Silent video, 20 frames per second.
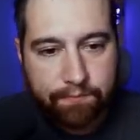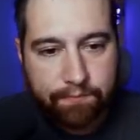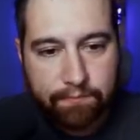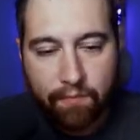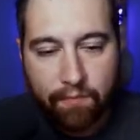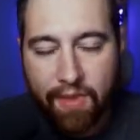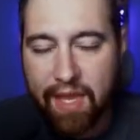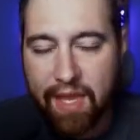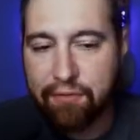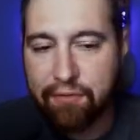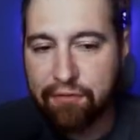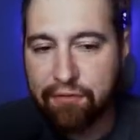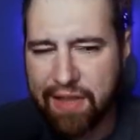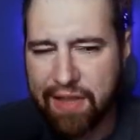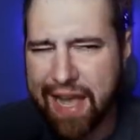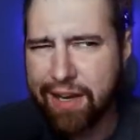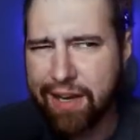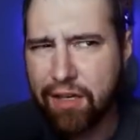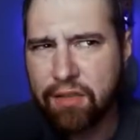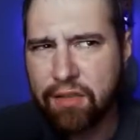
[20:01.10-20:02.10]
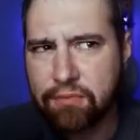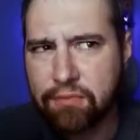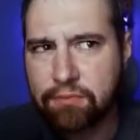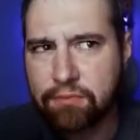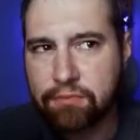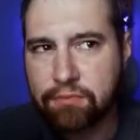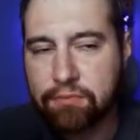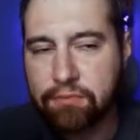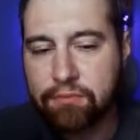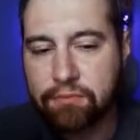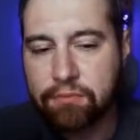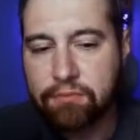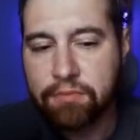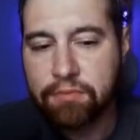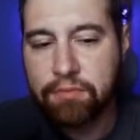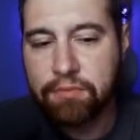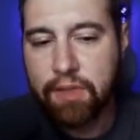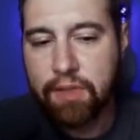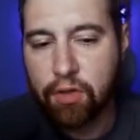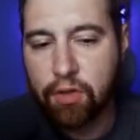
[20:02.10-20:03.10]
A flyer.
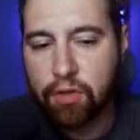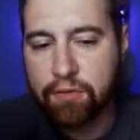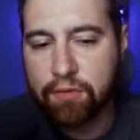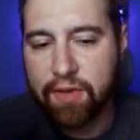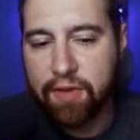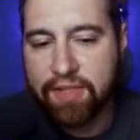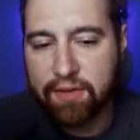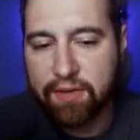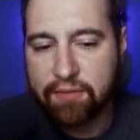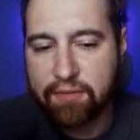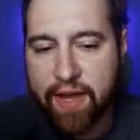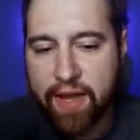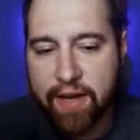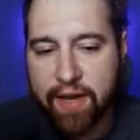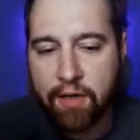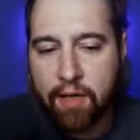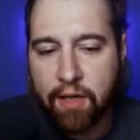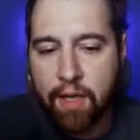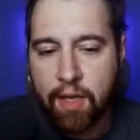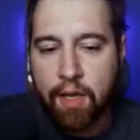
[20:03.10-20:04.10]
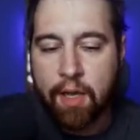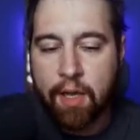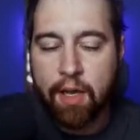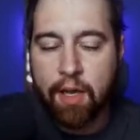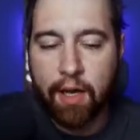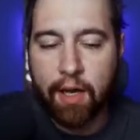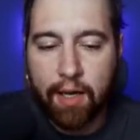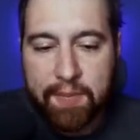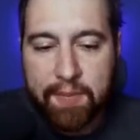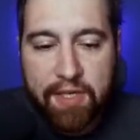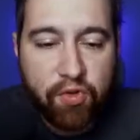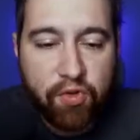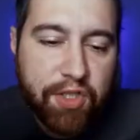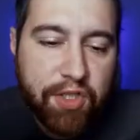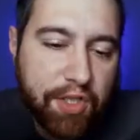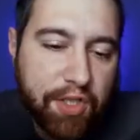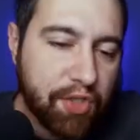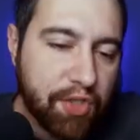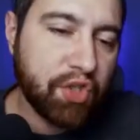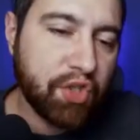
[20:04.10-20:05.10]
I don't know if I said fire. They switch
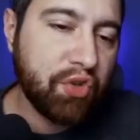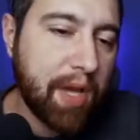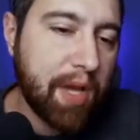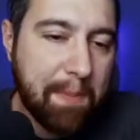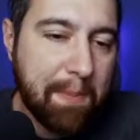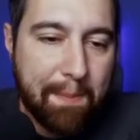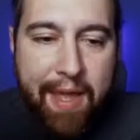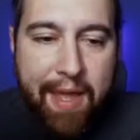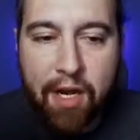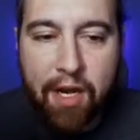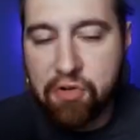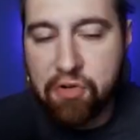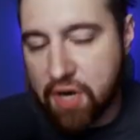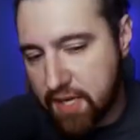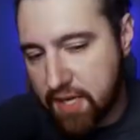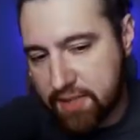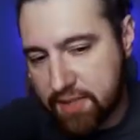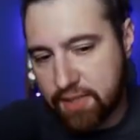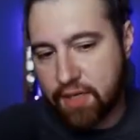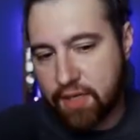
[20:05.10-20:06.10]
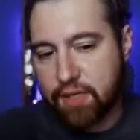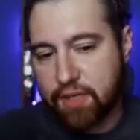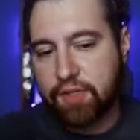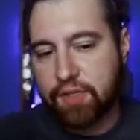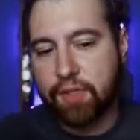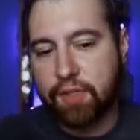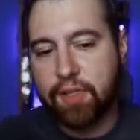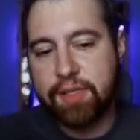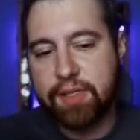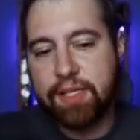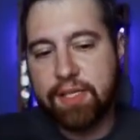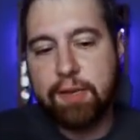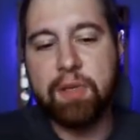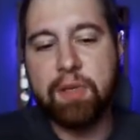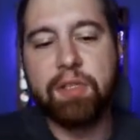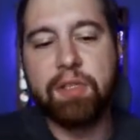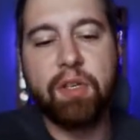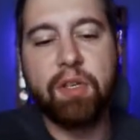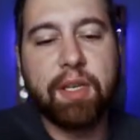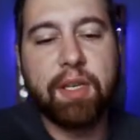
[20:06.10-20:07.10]
into a Metagross here. So this team
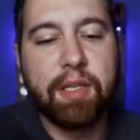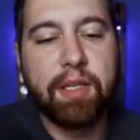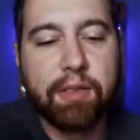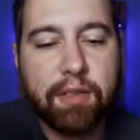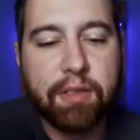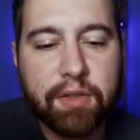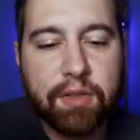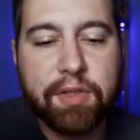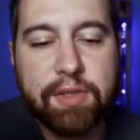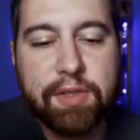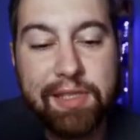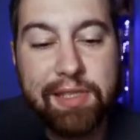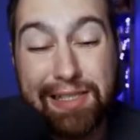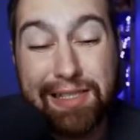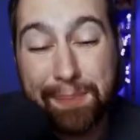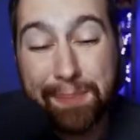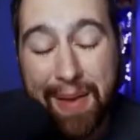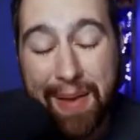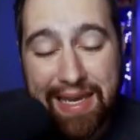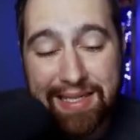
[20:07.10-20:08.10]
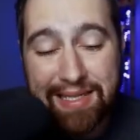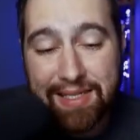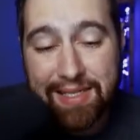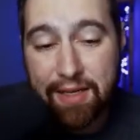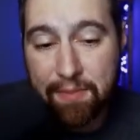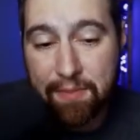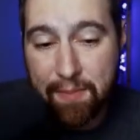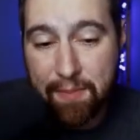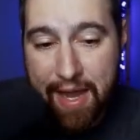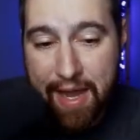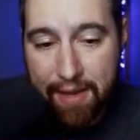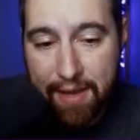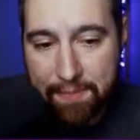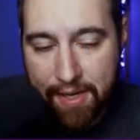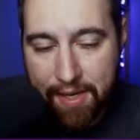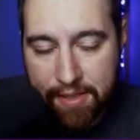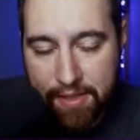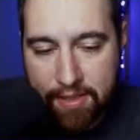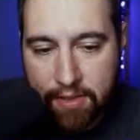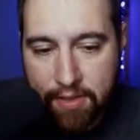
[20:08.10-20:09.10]
is looking a little spicy in my
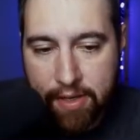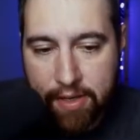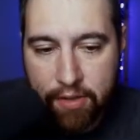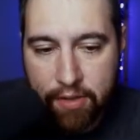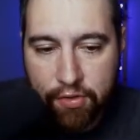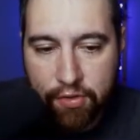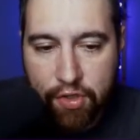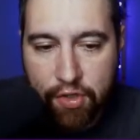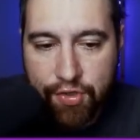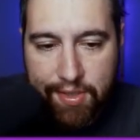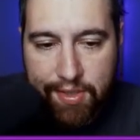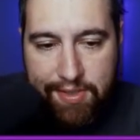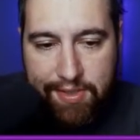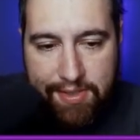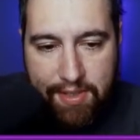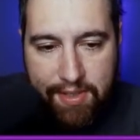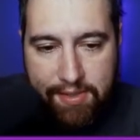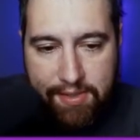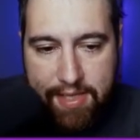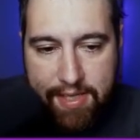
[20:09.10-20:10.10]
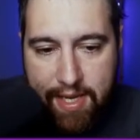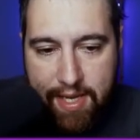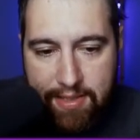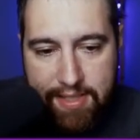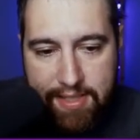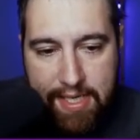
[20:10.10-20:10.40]
opinion. I don't usually see this kind of team